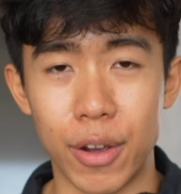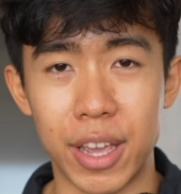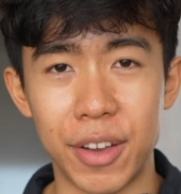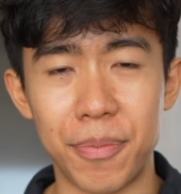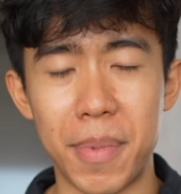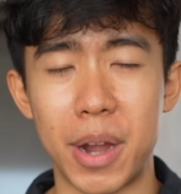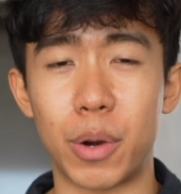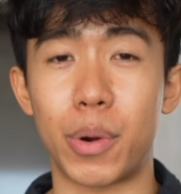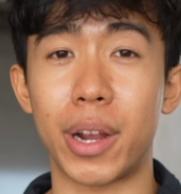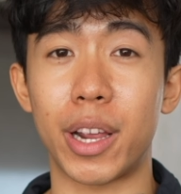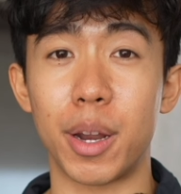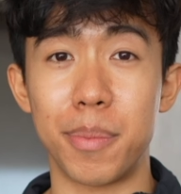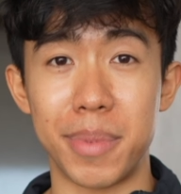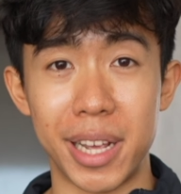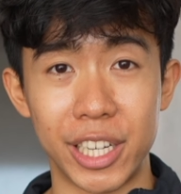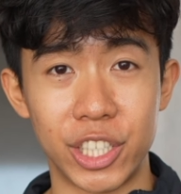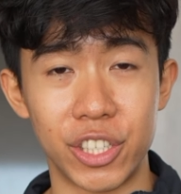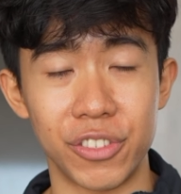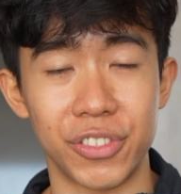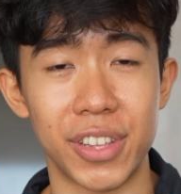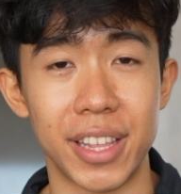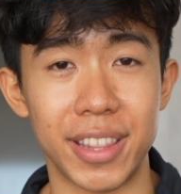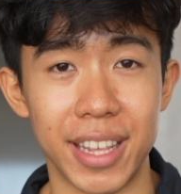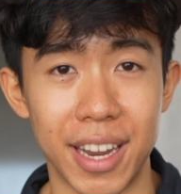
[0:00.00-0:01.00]
give my
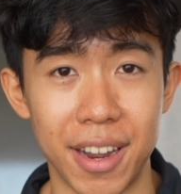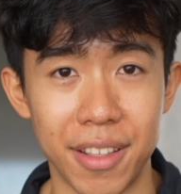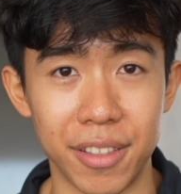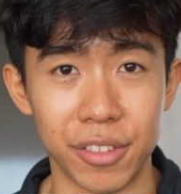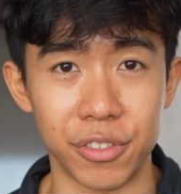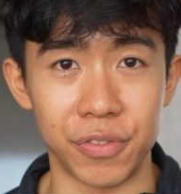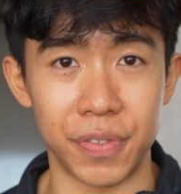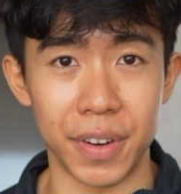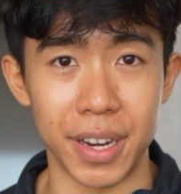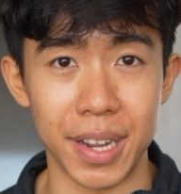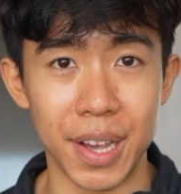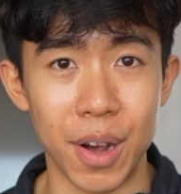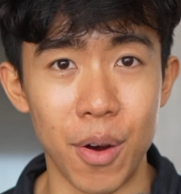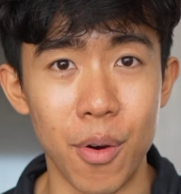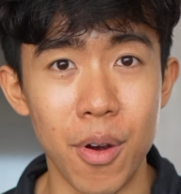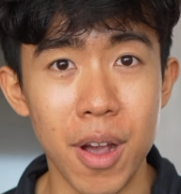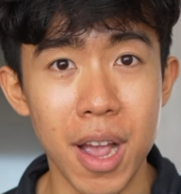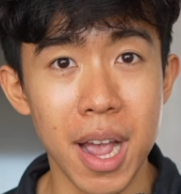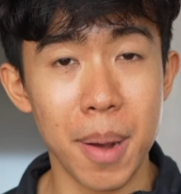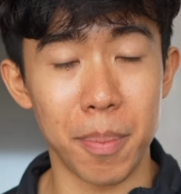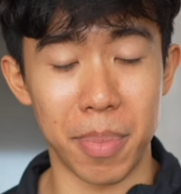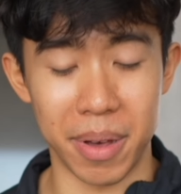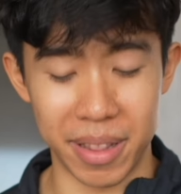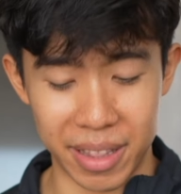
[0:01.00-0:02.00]
recommendations at the end of this video,
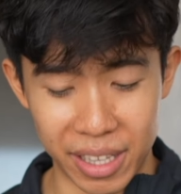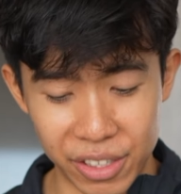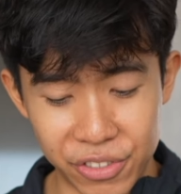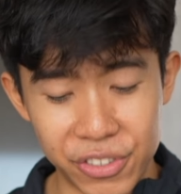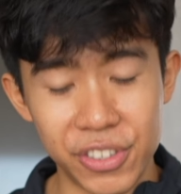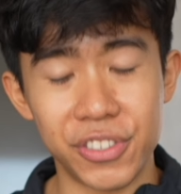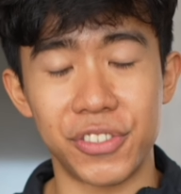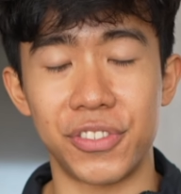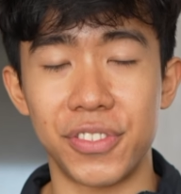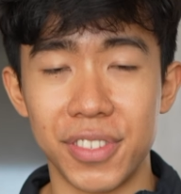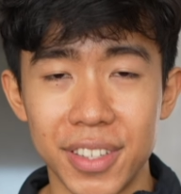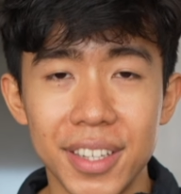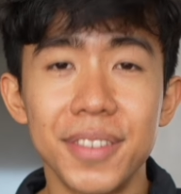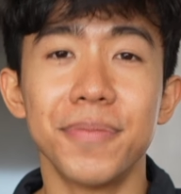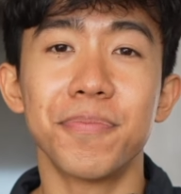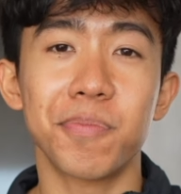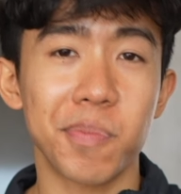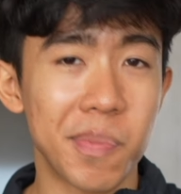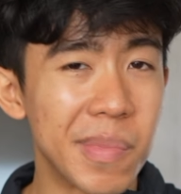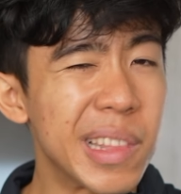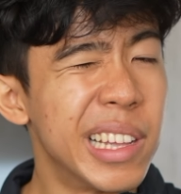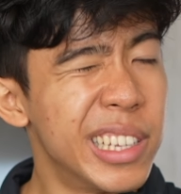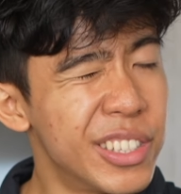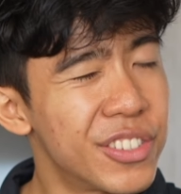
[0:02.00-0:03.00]
but this is
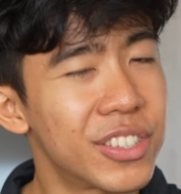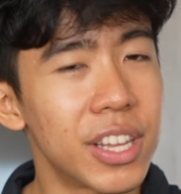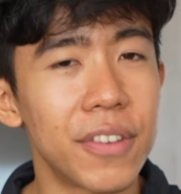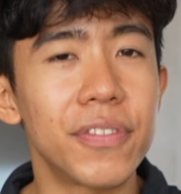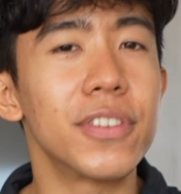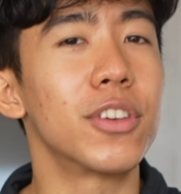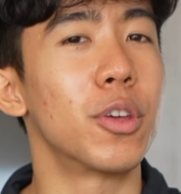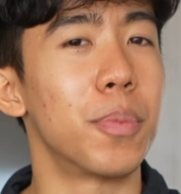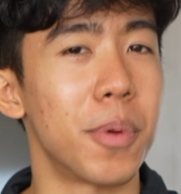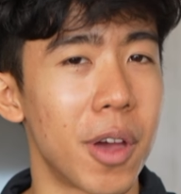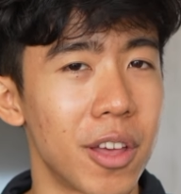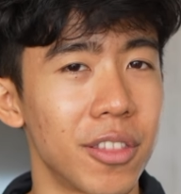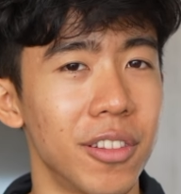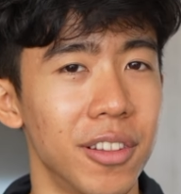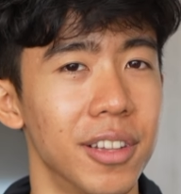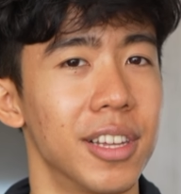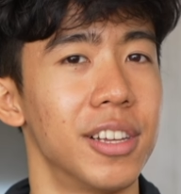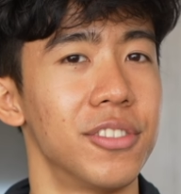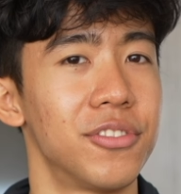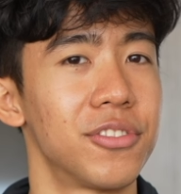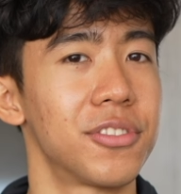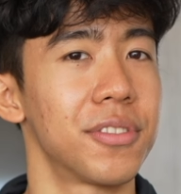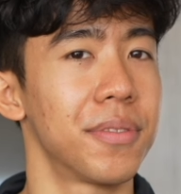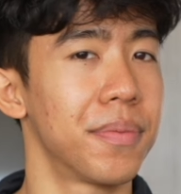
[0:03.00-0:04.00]
definitely gonna be on the list. All